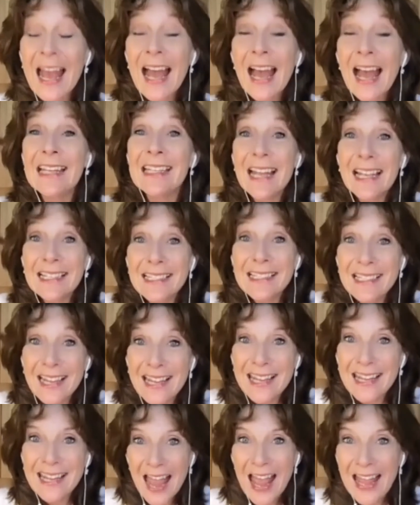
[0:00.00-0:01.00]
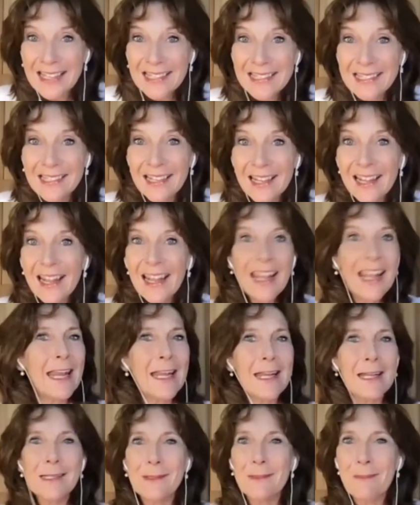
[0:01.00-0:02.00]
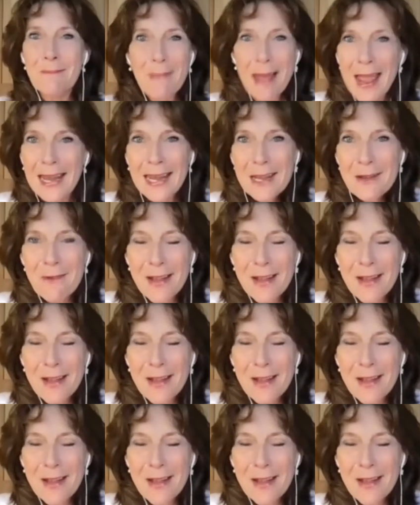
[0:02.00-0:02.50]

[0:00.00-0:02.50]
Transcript: And I say yes in as many